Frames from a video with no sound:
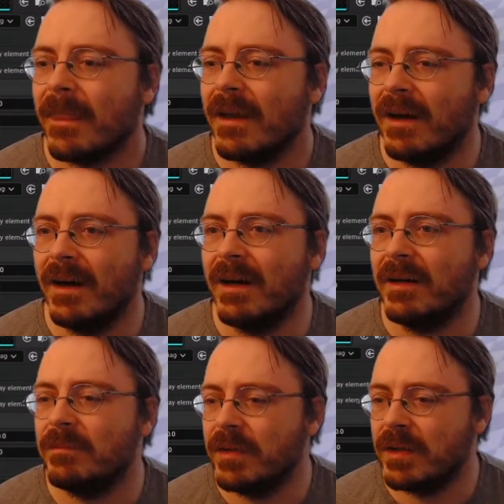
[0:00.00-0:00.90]

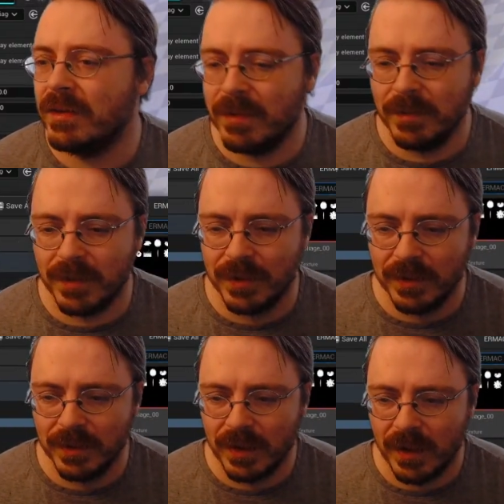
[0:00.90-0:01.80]
Boo boo
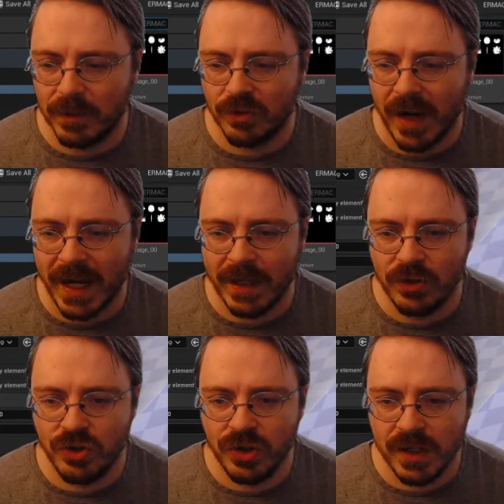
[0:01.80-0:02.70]
boo, and we'll drag
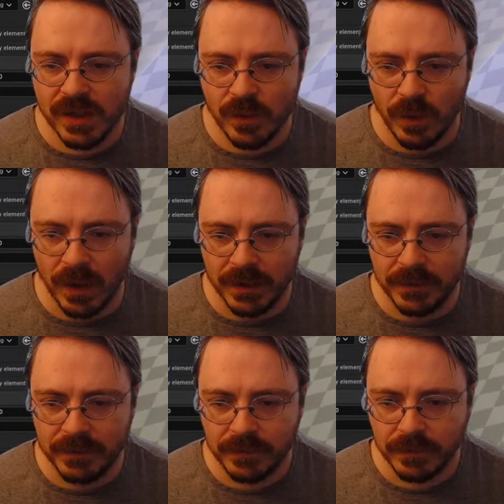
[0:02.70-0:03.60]
in just
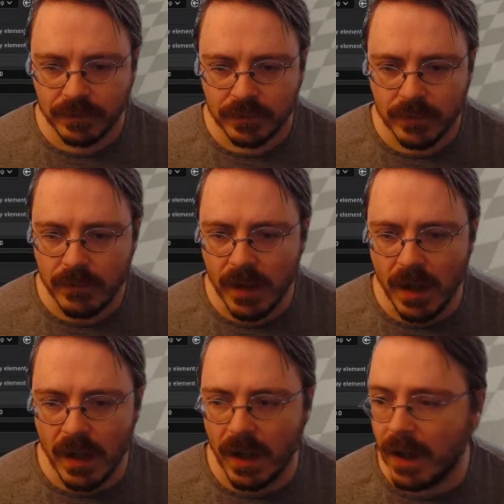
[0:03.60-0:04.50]
one.
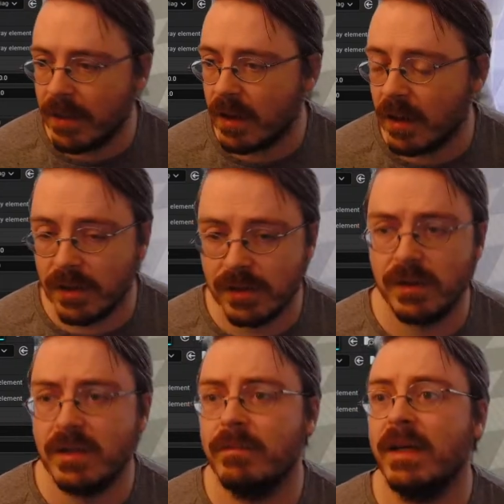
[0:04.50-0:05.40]
And then I also
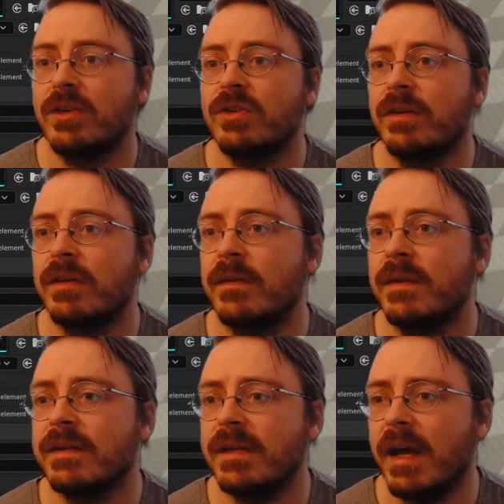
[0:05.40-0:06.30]
need to make sure that
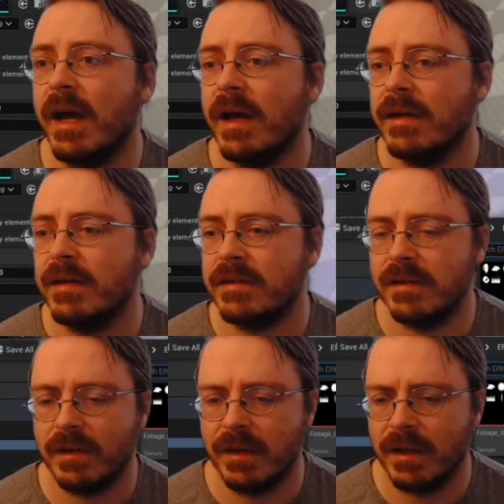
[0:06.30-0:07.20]
this has
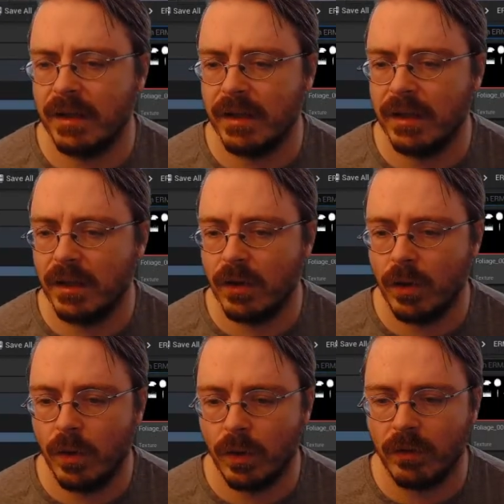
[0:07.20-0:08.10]
the
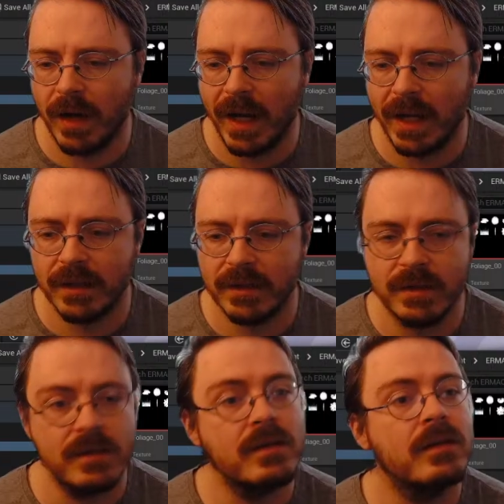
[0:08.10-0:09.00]
correct